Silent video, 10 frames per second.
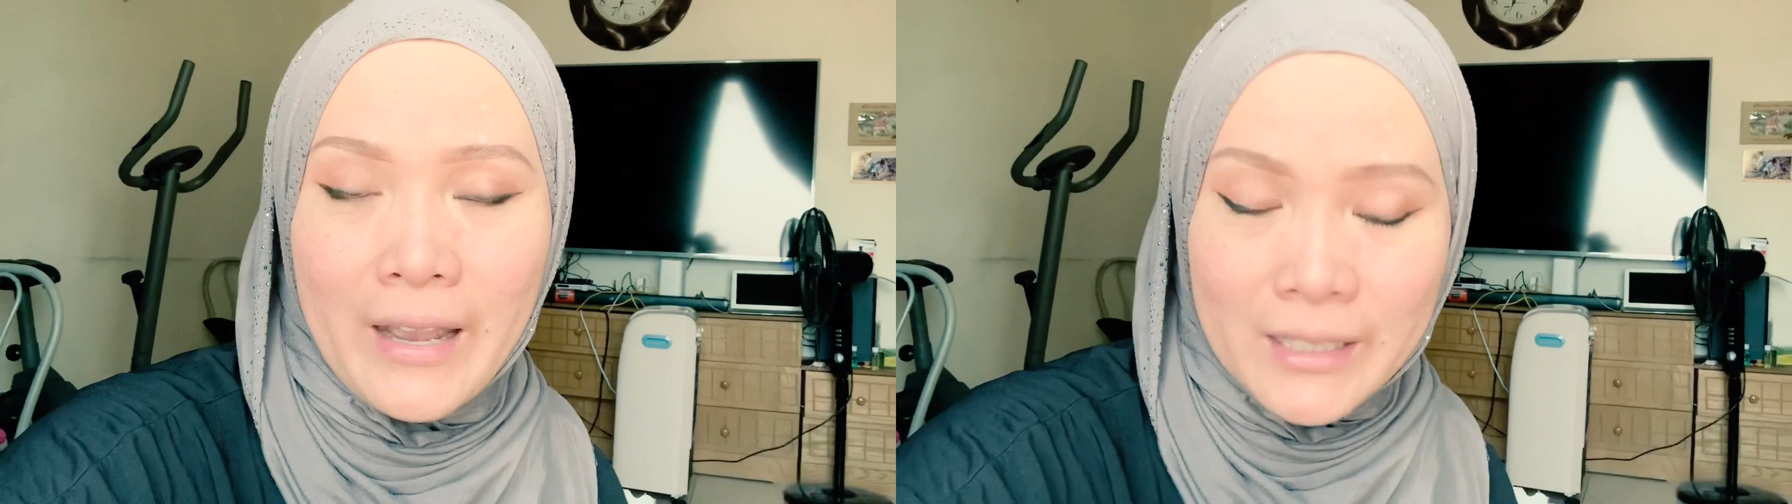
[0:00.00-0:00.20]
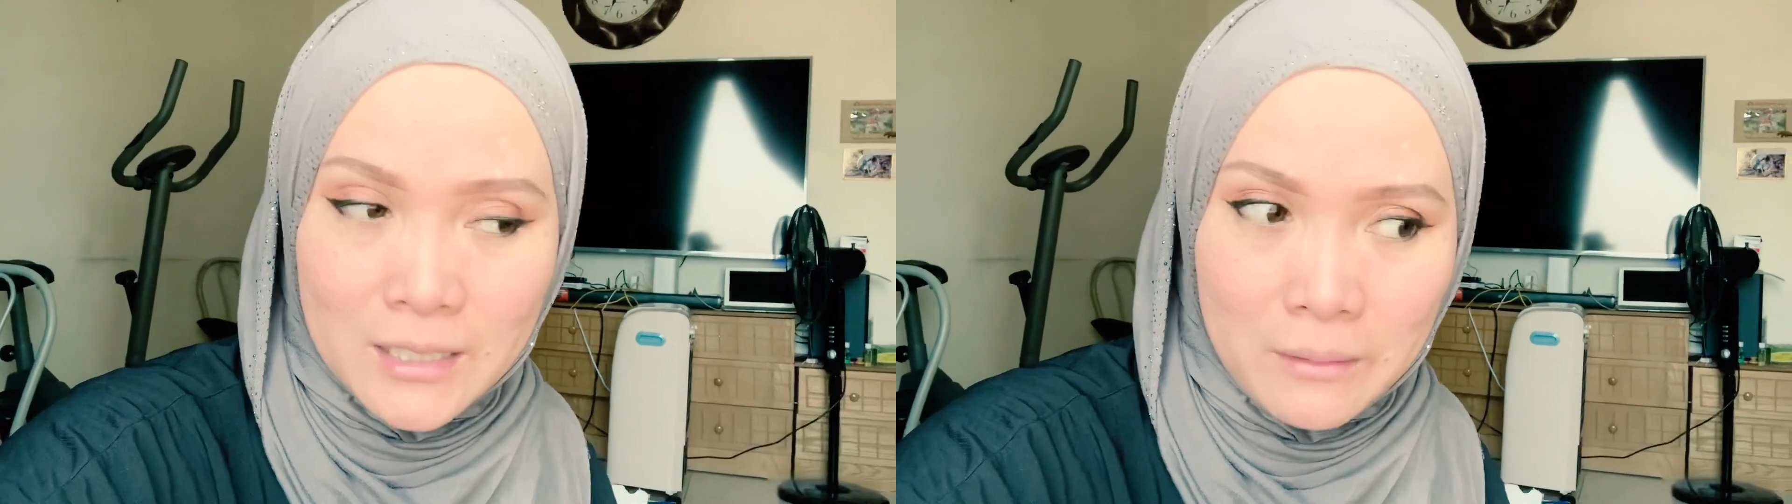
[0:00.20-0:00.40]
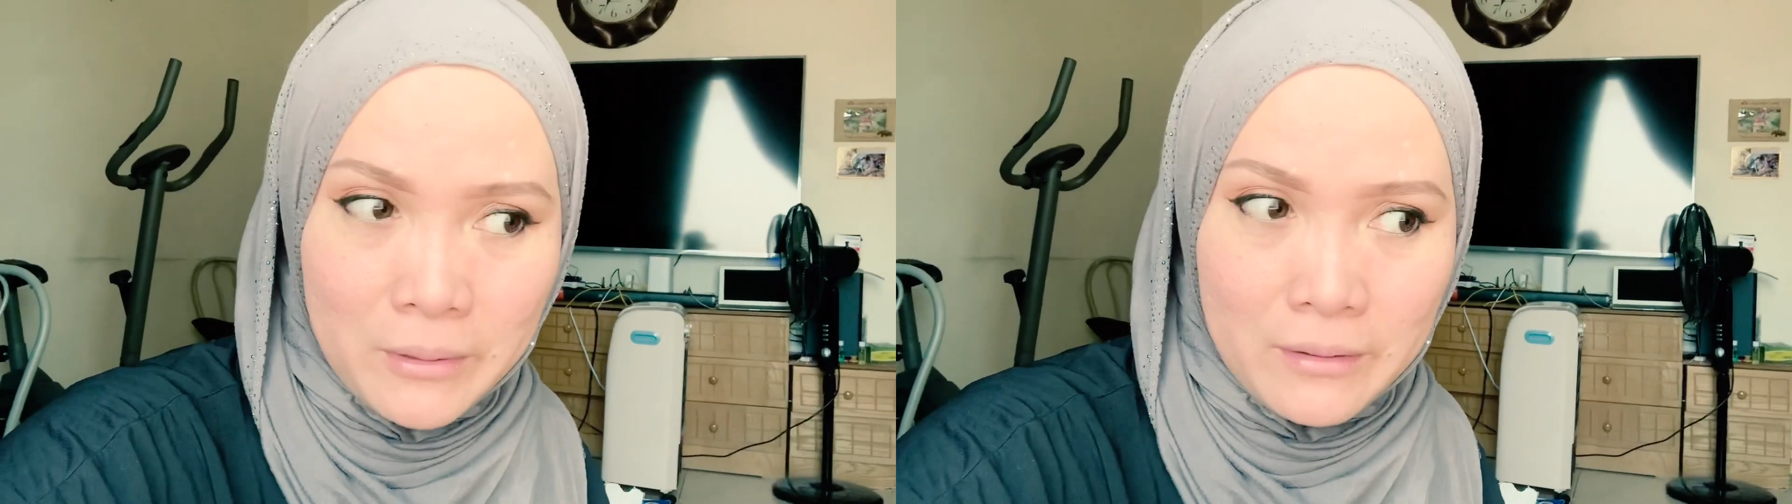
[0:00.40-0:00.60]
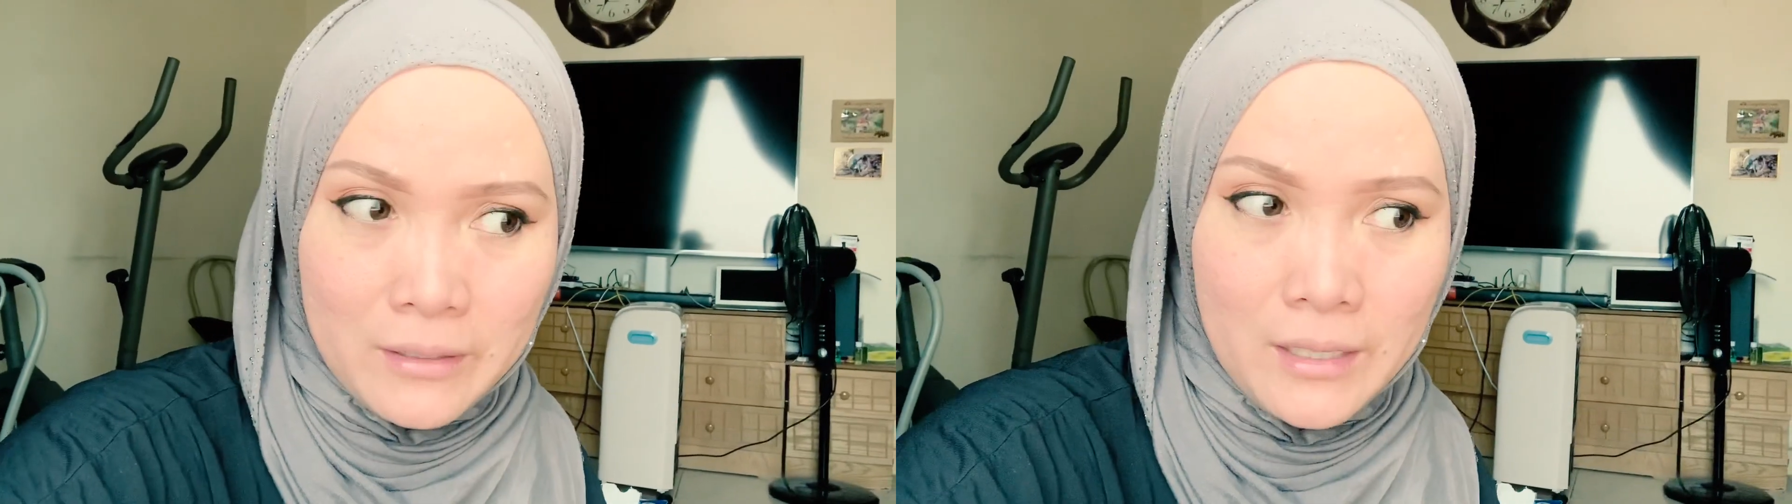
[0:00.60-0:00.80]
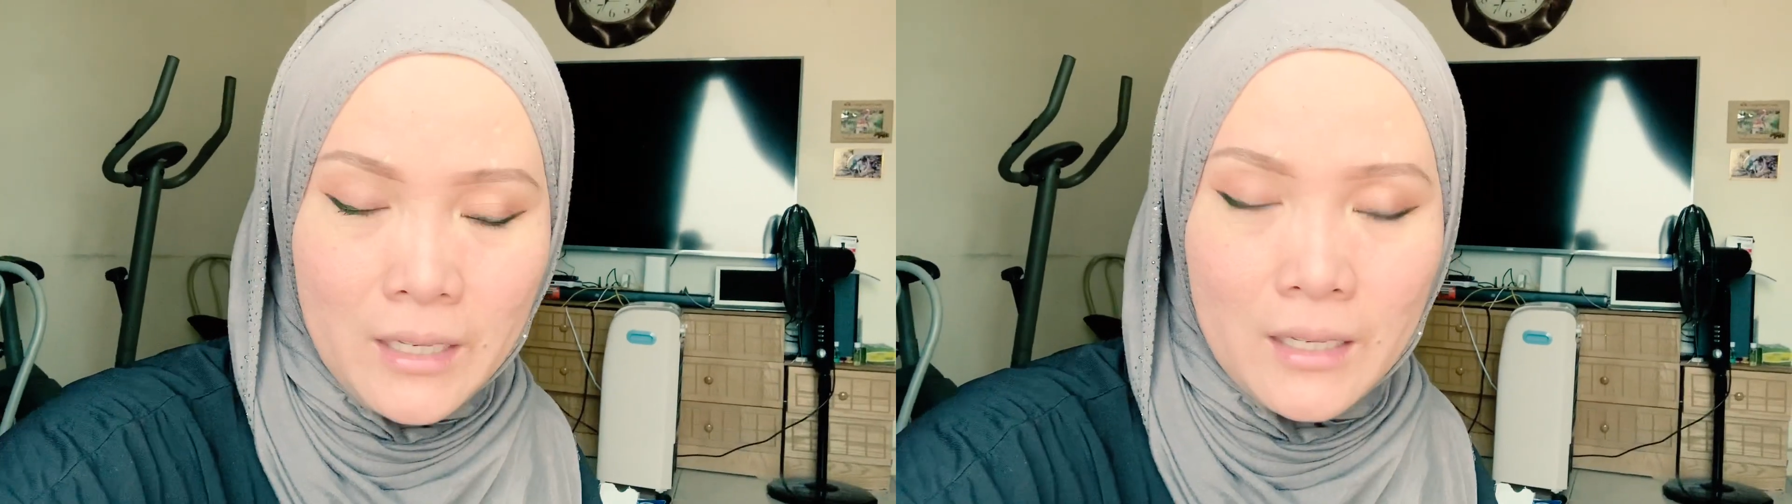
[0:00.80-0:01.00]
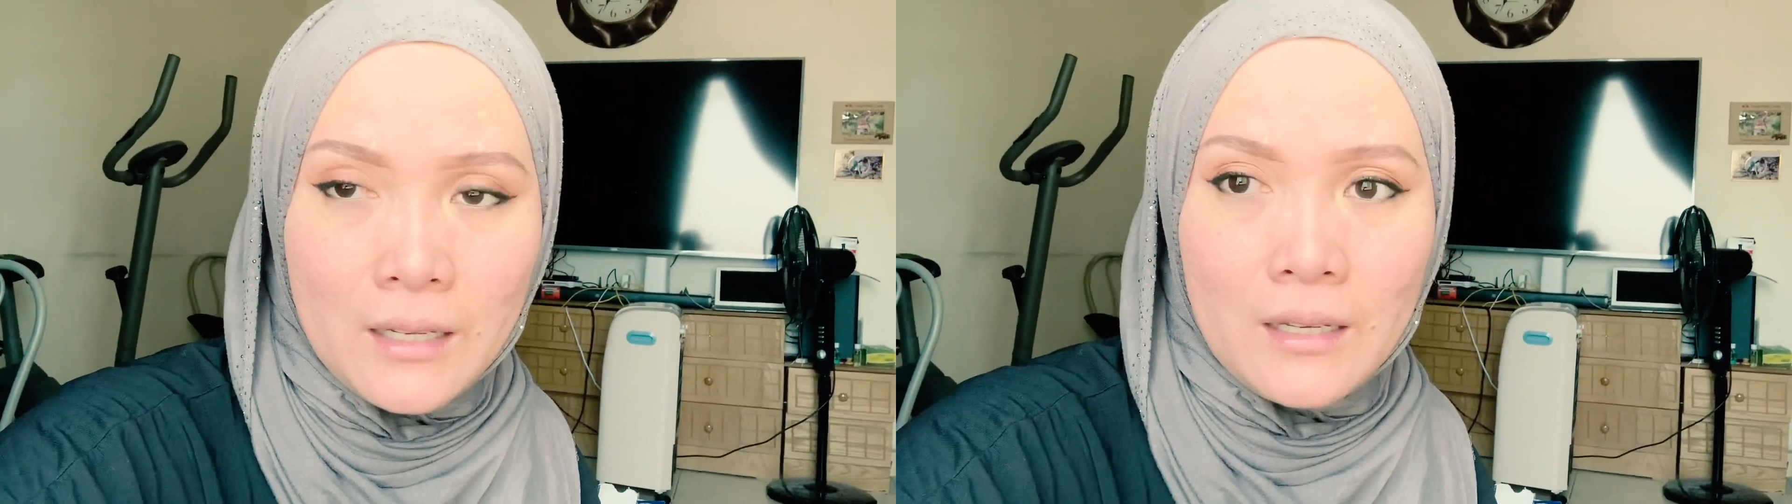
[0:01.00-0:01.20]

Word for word: antibiotic,